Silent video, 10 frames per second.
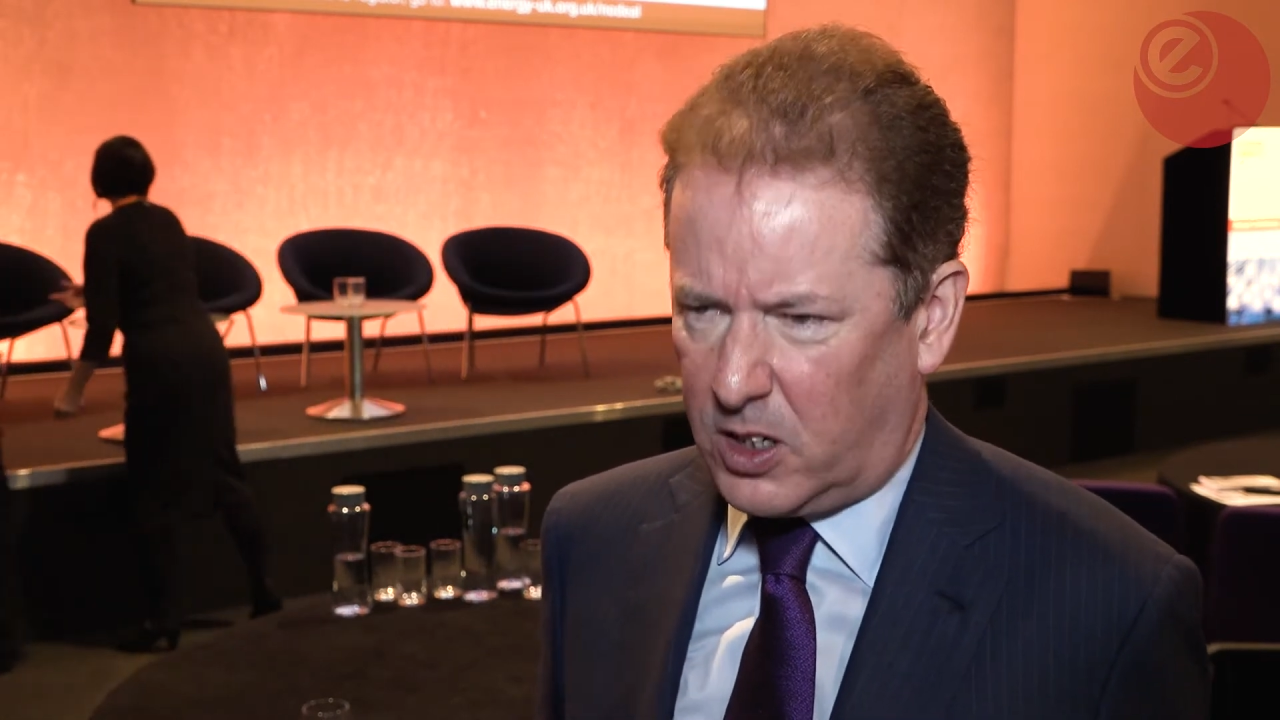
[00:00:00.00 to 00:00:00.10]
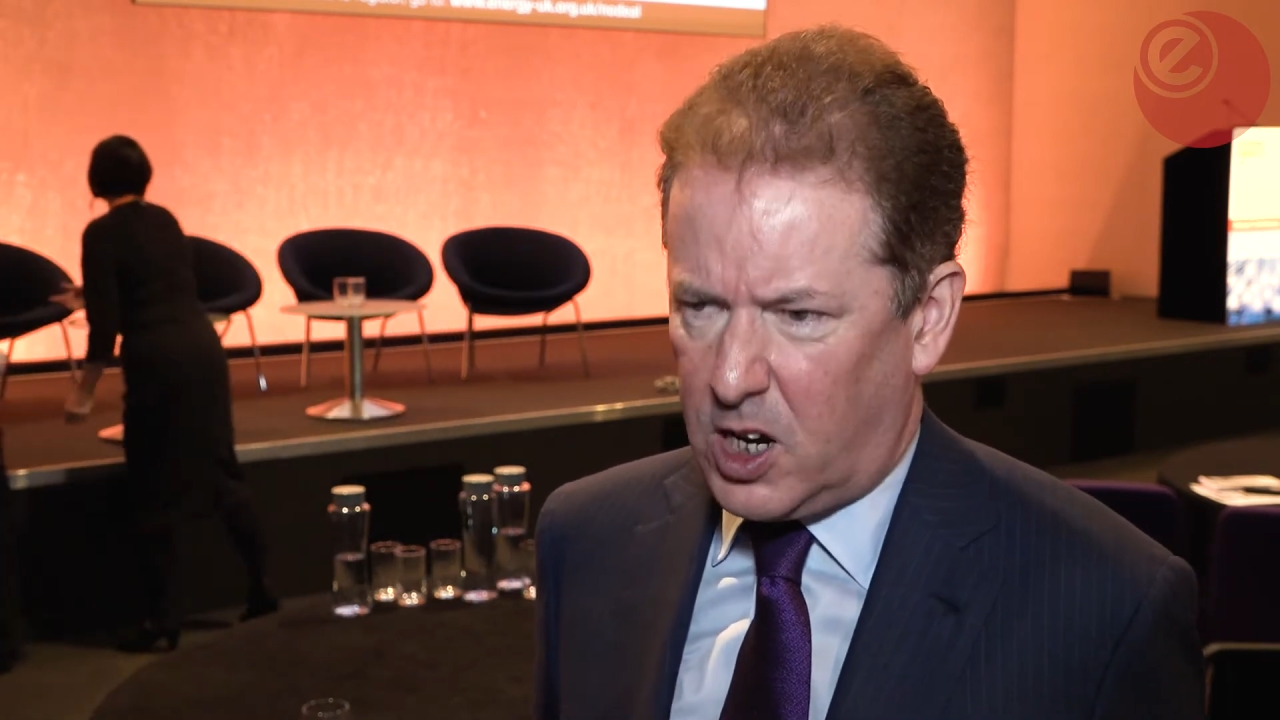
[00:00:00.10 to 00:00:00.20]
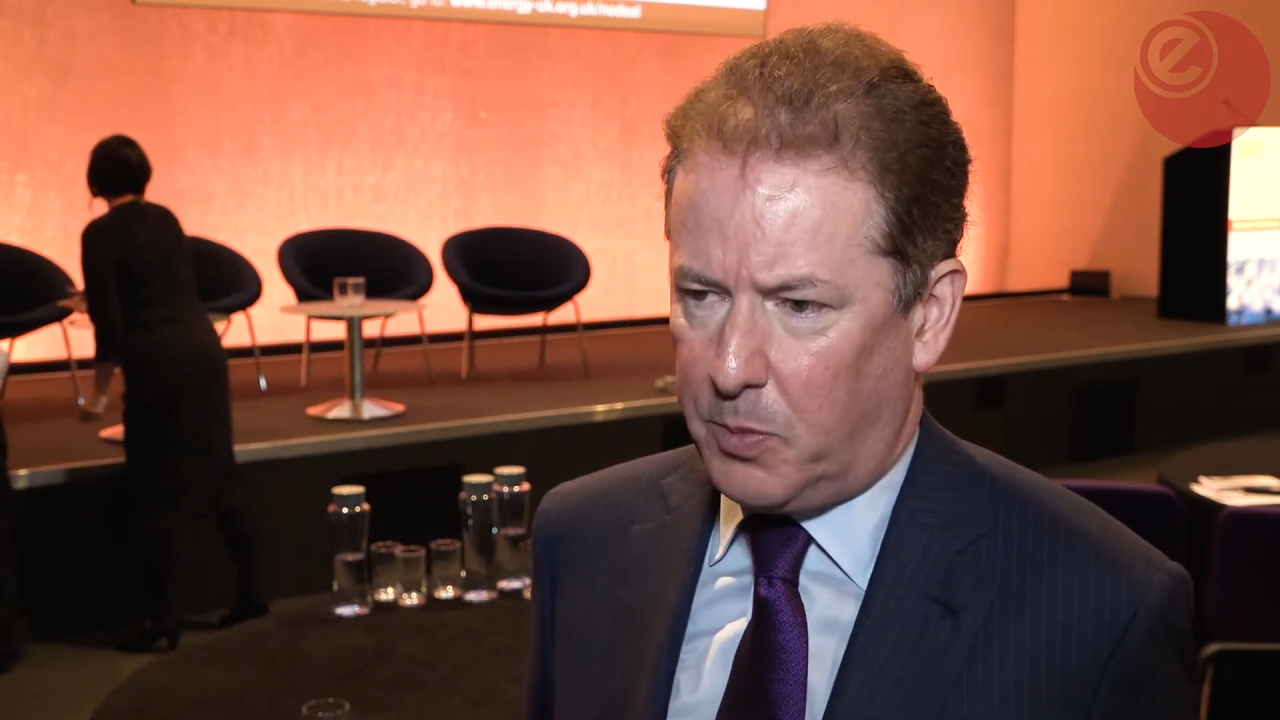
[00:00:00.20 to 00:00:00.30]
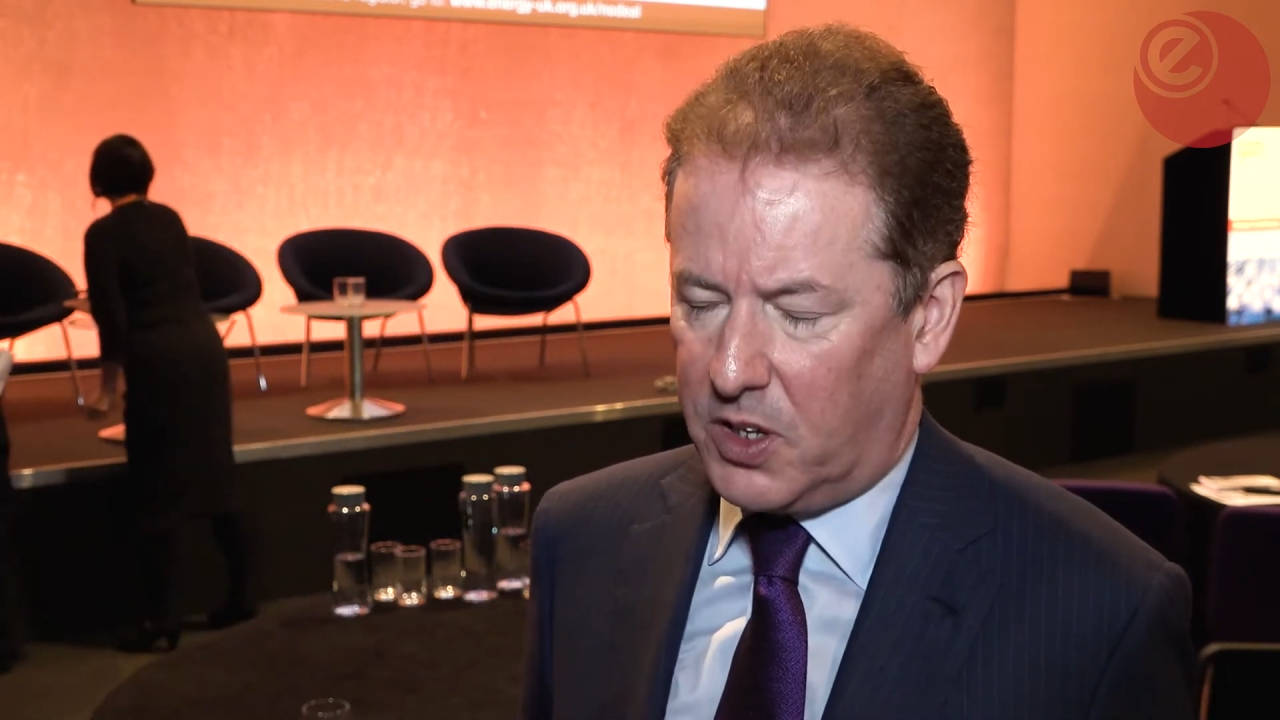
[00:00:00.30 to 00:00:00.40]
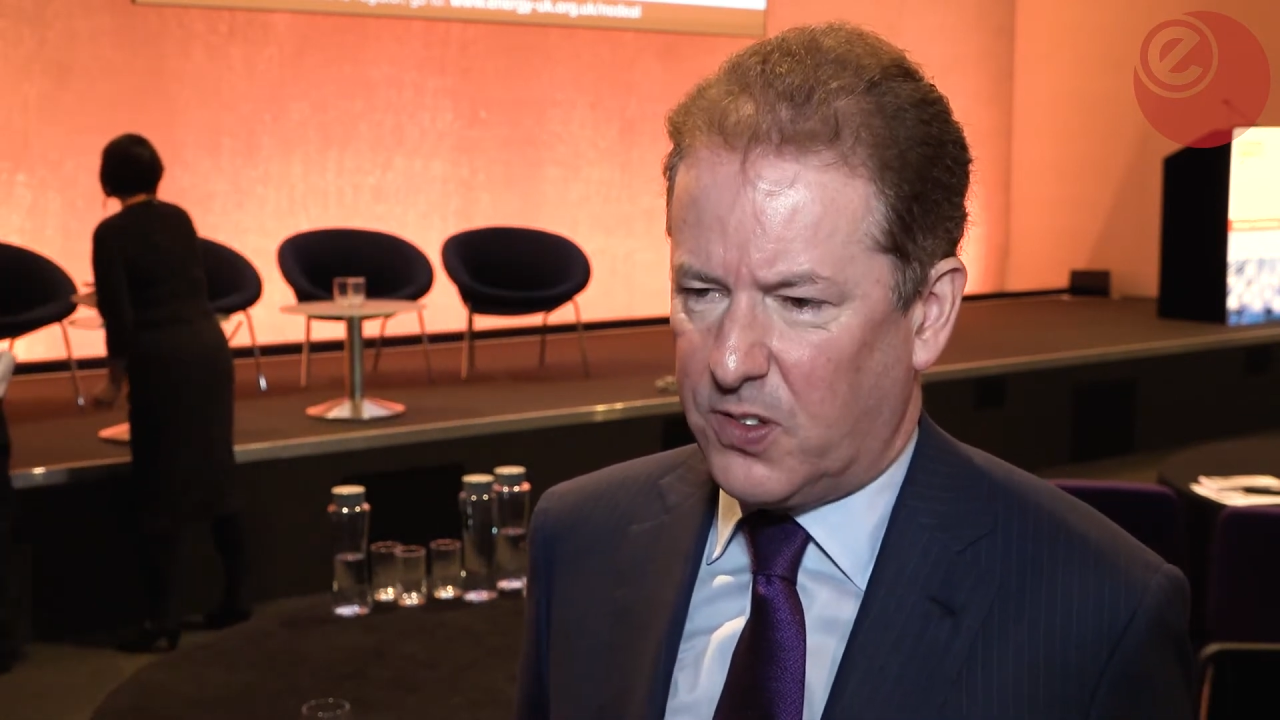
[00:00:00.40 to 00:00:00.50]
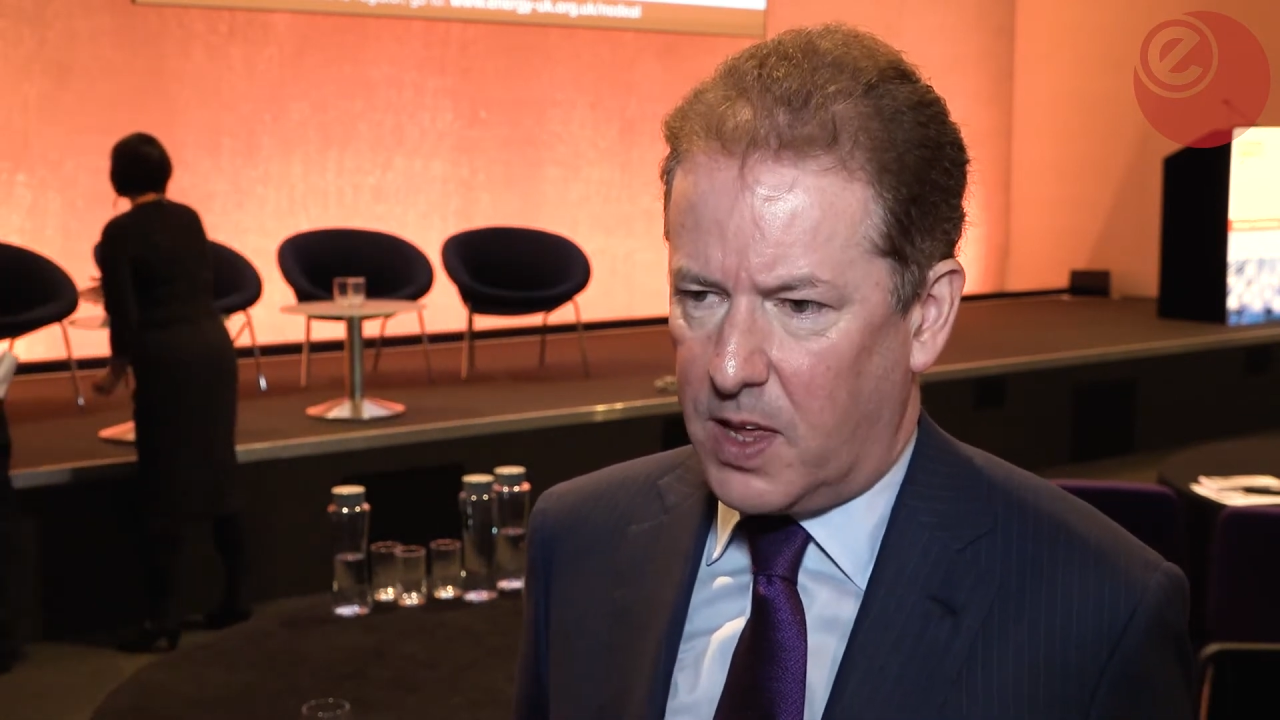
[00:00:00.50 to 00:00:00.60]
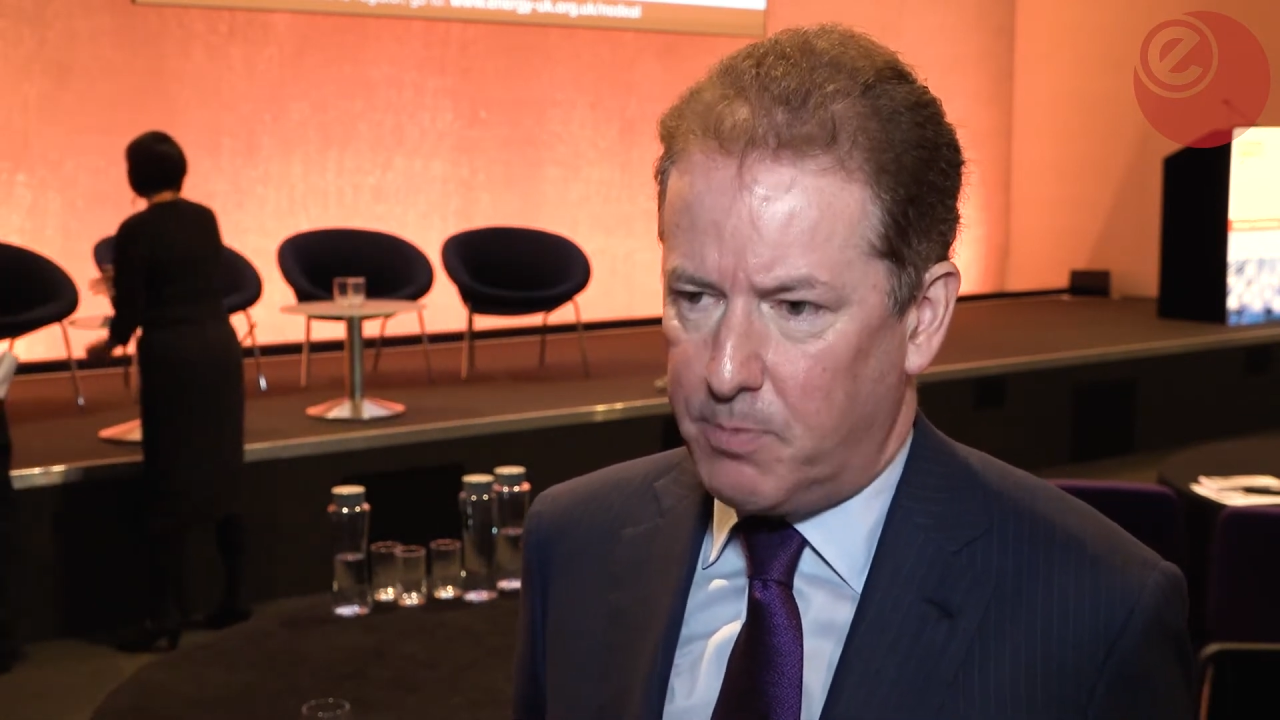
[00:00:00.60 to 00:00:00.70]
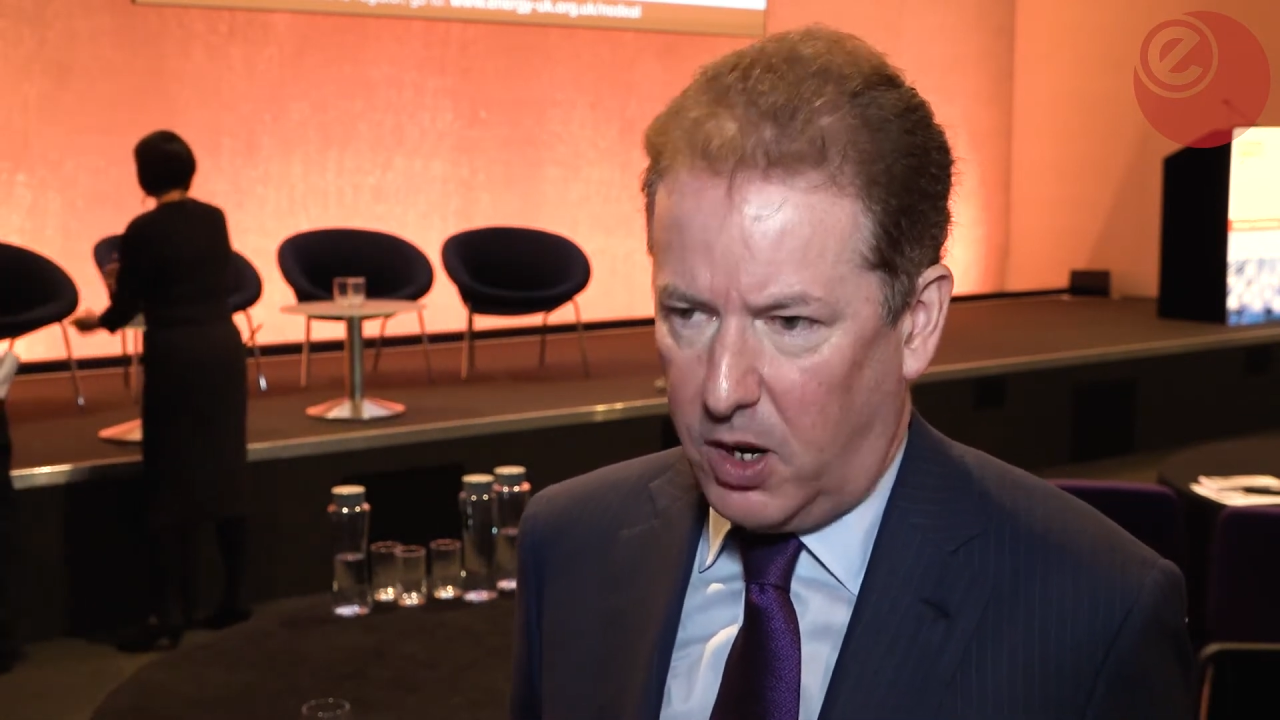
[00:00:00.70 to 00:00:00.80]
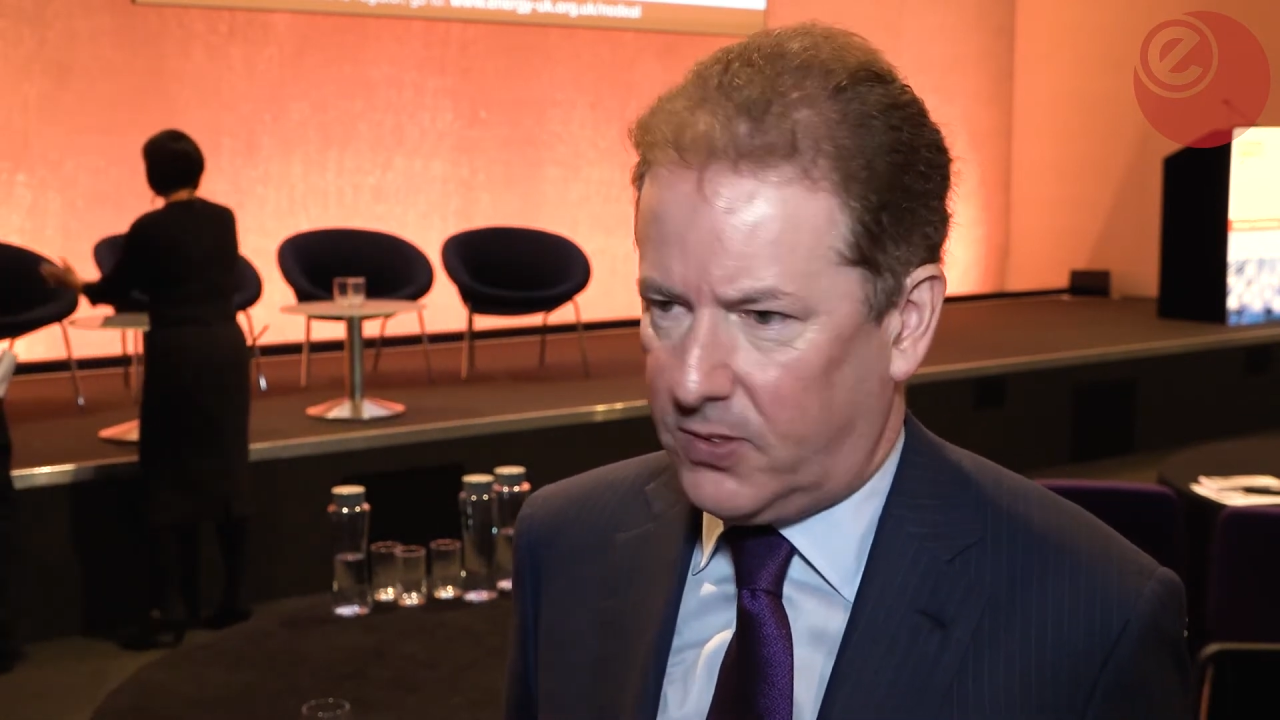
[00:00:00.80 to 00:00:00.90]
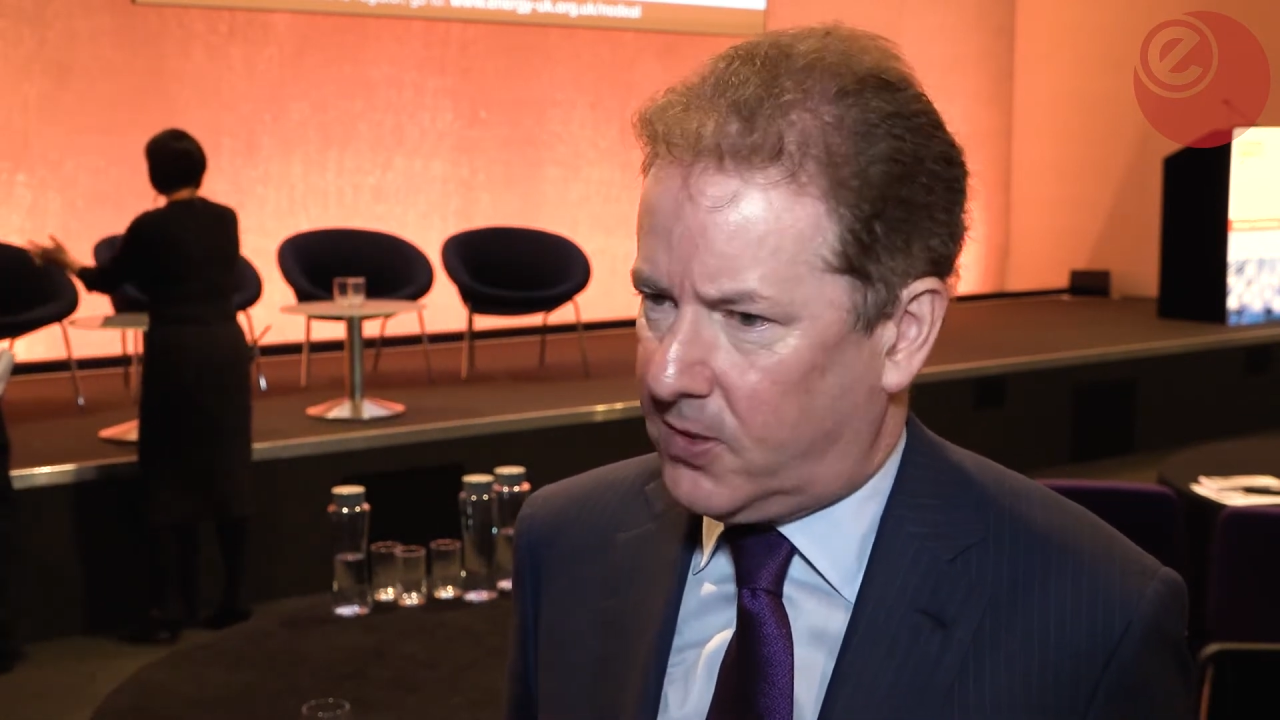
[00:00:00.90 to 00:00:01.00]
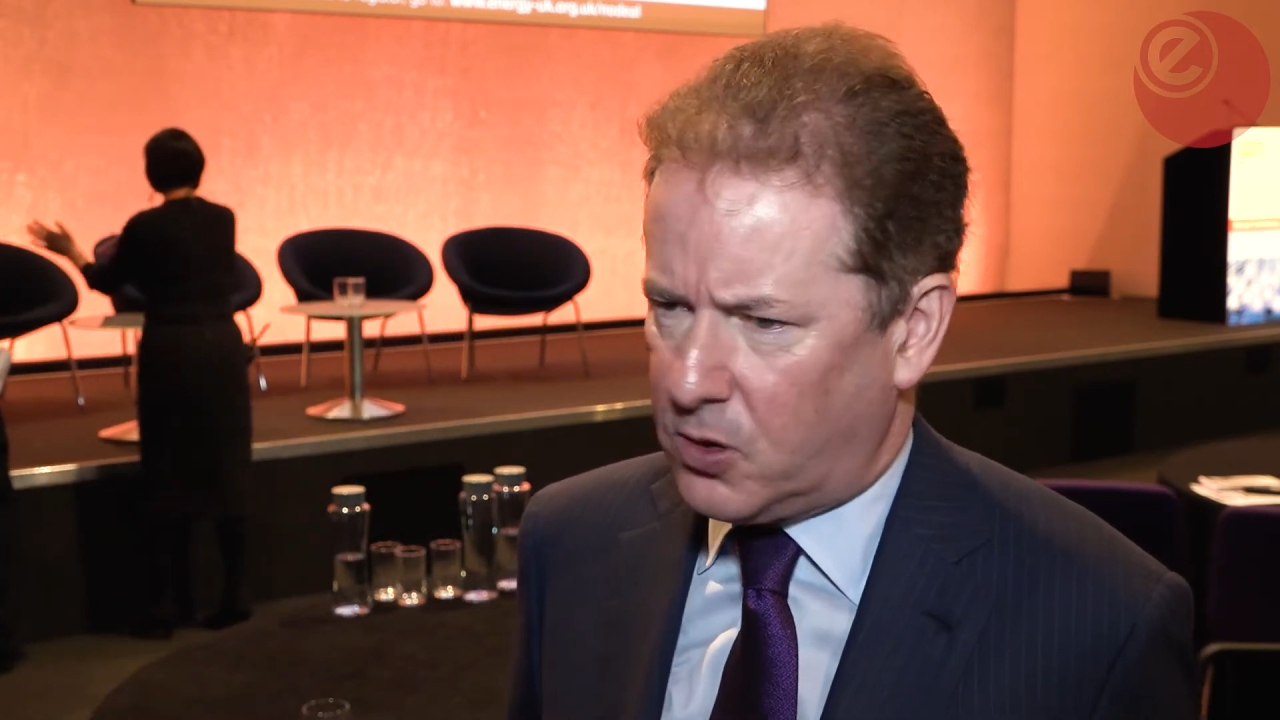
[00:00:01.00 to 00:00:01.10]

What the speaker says: companies they must